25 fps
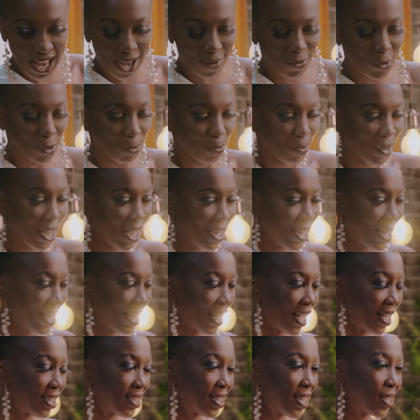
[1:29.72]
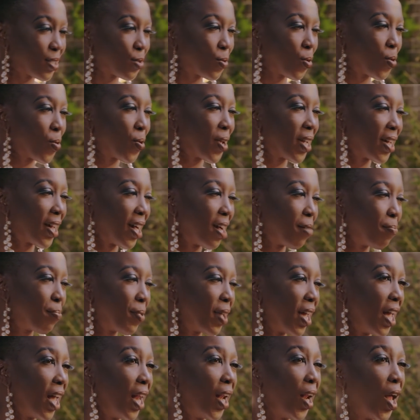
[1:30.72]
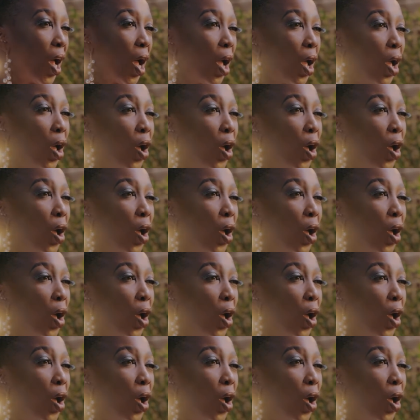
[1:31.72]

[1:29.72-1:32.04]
Have to plan. I can't just wake up and